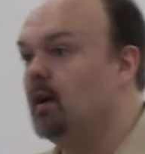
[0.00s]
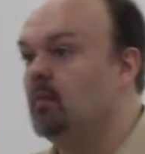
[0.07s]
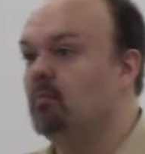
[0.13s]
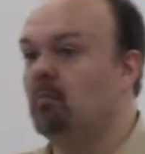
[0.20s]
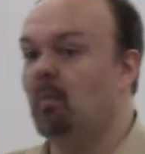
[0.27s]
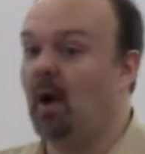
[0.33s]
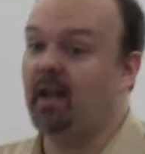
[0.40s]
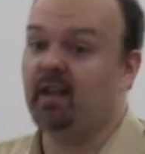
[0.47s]

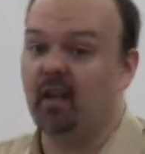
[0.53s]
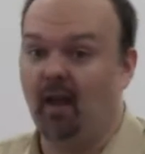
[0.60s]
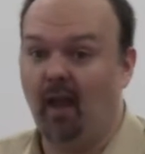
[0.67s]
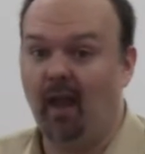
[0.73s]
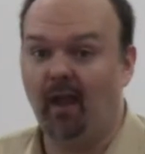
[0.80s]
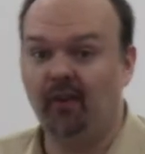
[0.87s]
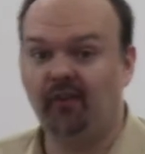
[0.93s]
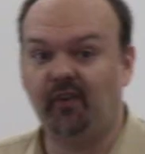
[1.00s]
Micah
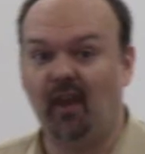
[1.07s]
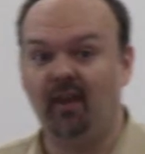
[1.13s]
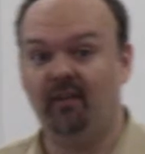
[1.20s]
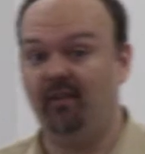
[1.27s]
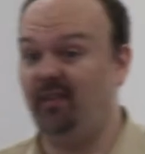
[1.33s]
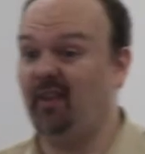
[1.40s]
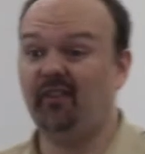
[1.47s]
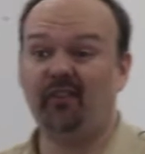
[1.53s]
has said
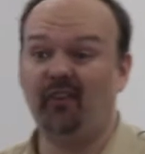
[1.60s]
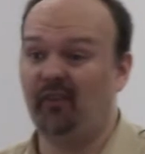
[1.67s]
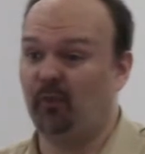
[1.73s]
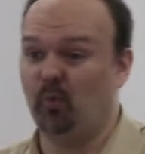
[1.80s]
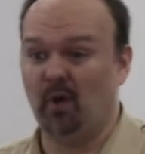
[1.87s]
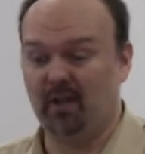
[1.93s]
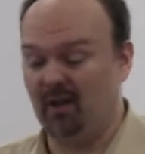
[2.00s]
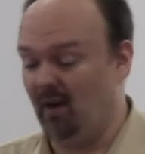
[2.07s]
this is
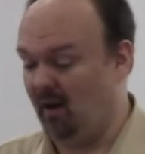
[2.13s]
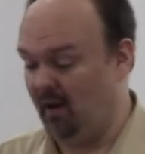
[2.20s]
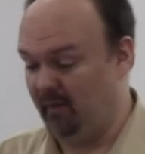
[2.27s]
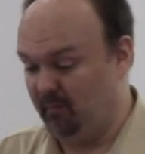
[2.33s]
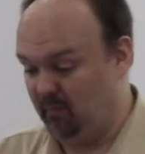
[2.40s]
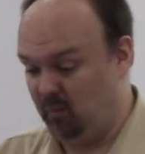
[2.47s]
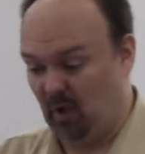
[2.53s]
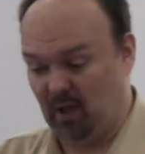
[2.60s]
what God
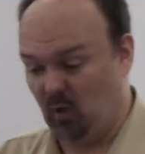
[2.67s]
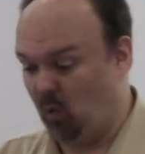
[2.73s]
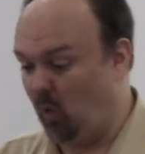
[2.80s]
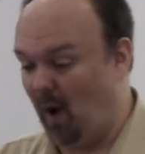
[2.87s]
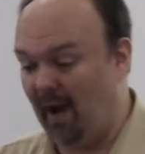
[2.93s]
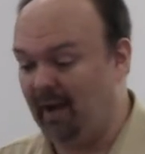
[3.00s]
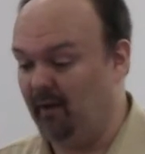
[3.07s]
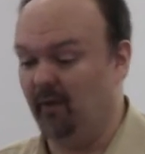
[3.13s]

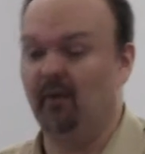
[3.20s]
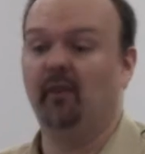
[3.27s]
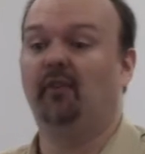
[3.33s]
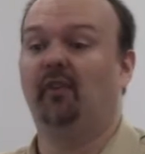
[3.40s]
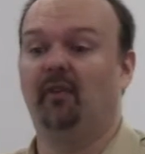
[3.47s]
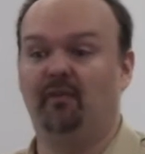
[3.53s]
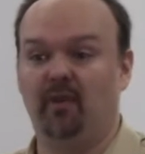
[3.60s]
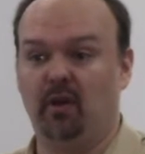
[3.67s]
requires
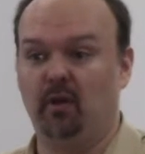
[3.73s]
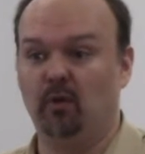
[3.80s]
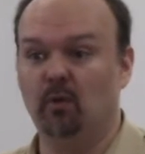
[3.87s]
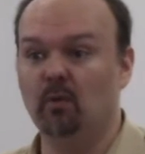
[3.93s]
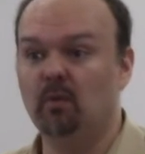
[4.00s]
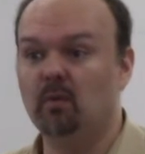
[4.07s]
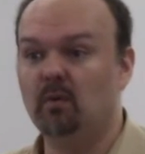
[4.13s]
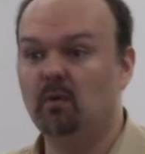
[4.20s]
of
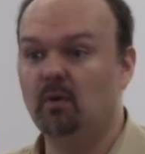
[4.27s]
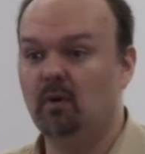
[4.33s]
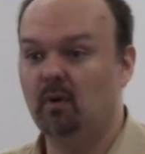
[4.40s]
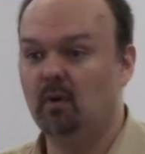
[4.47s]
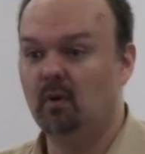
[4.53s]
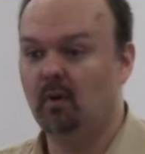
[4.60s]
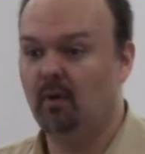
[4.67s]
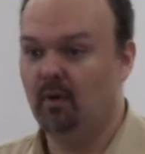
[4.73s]
you.
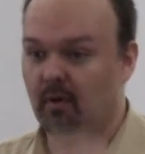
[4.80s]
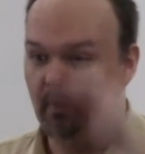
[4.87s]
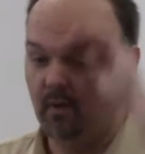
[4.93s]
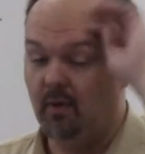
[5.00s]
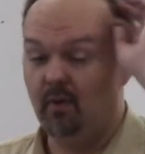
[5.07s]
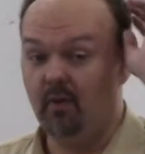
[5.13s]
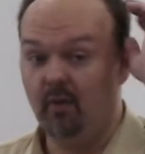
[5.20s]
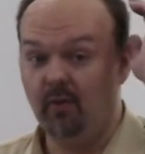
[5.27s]

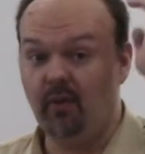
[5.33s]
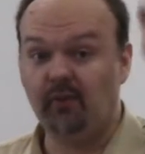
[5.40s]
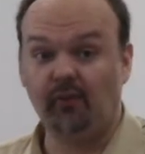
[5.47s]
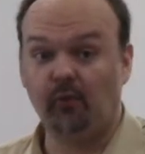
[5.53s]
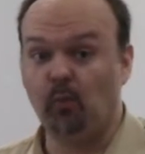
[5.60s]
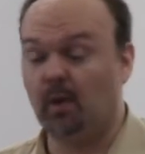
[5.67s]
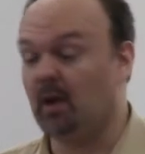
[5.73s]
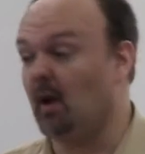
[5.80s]
This
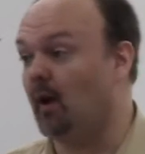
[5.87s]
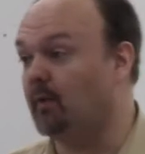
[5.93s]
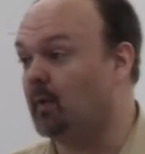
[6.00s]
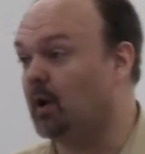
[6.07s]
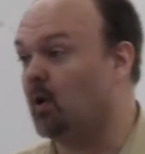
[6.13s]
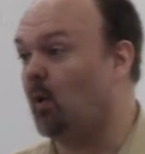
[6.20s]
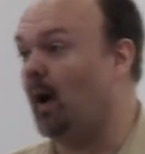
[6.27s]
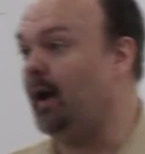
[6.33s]
is what God
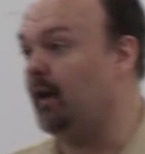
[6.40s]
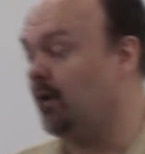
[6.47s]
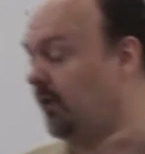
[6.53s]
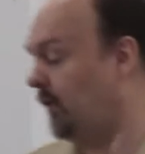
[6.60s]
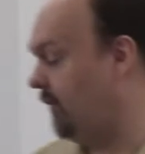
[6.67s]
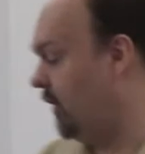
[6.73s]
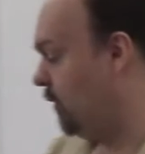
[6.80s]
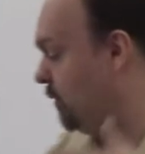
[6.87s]
requires
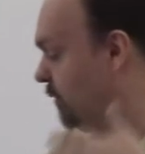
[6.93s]
of you.